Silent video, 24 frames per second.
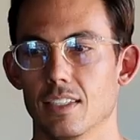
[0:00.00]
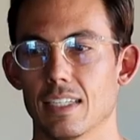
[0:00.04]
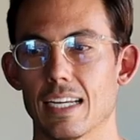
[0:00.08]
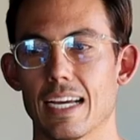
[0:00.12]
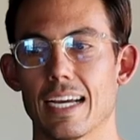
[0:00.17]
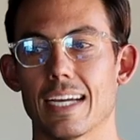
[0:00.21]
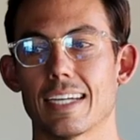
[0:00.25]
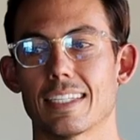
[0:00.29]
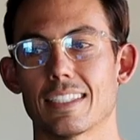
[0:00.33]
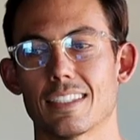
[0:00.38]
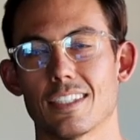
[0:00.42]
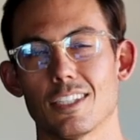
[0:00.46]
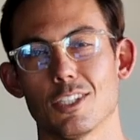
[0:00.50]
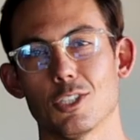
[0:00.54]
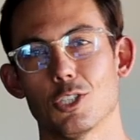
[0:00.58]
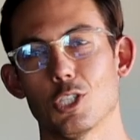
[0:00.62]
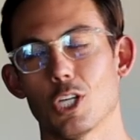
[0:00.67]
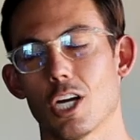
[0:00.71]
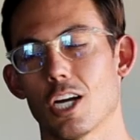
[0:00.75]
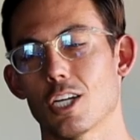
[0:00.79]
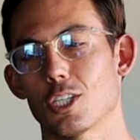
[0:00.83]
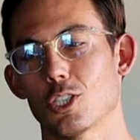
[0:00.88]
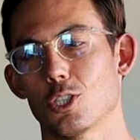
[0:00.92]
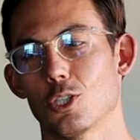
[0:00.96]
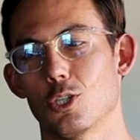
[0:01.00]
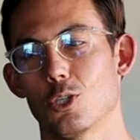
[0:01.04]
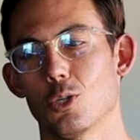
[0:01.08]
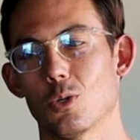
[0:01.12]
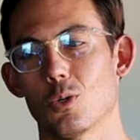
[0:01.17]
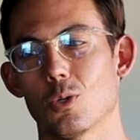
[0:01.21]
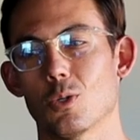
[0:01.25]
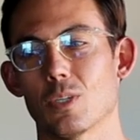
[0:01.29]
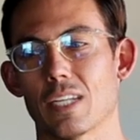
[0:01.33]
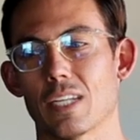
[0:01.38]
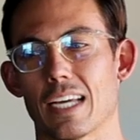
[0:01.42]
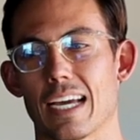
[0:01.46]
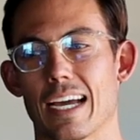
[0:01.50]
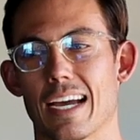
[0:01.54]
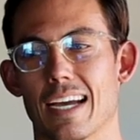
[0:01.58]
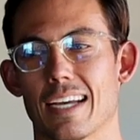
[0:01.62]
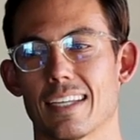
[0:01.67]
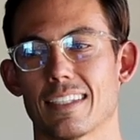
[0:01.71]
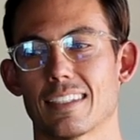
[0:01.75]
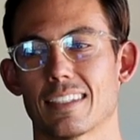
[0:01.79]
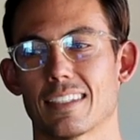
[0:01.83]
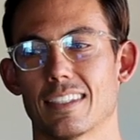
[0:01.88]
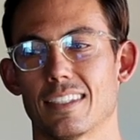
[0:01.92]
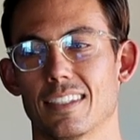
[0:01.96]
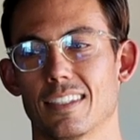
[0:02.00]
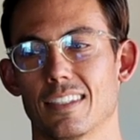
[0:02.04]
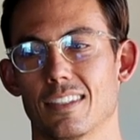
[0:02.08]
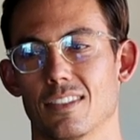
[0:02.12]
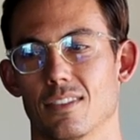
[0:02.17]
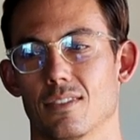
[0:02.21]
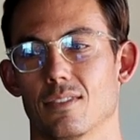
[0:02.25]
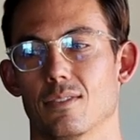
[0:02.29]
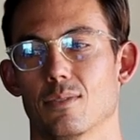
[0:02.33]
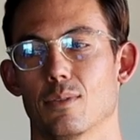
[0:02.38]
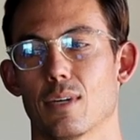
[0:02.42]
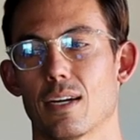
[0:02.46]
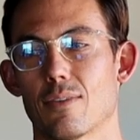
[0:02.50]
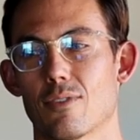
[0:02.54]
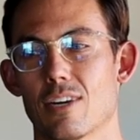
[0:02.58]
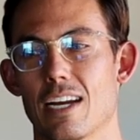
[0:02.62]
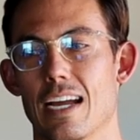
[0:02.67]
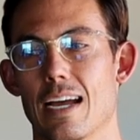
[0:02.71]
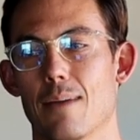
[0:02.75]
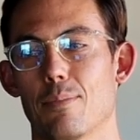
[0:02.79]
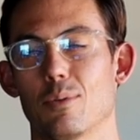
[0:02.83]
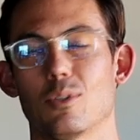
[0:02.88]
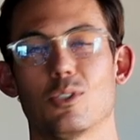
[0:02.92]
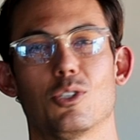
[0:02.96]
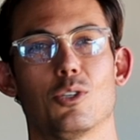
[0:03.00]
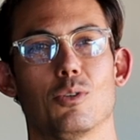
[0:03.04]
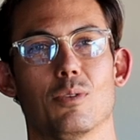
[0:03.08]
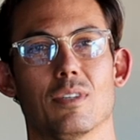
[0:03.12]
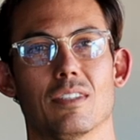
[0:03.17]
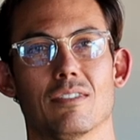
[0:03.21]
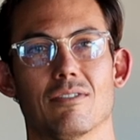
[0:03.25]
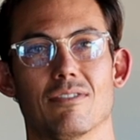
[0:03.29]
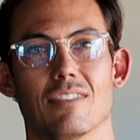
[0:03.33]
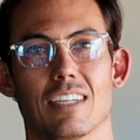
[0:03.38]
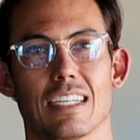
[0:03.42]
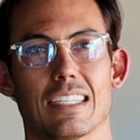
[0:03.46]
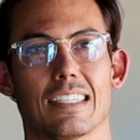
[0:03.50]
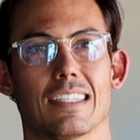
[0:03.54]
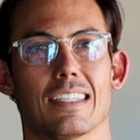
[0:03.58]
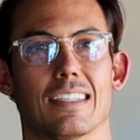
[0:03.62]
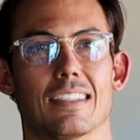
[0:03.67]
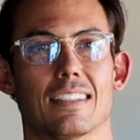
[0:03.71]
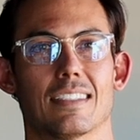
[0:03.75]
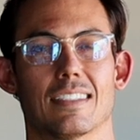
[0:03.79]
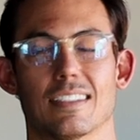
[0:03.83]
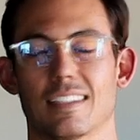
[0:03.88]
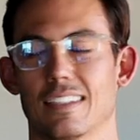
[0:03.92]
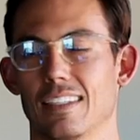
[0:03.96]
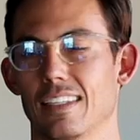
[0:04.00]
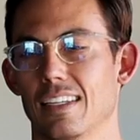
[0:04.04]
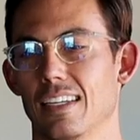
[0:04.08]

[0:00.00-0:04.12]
Next, Josh Gould asks, whatever happened to Invictus?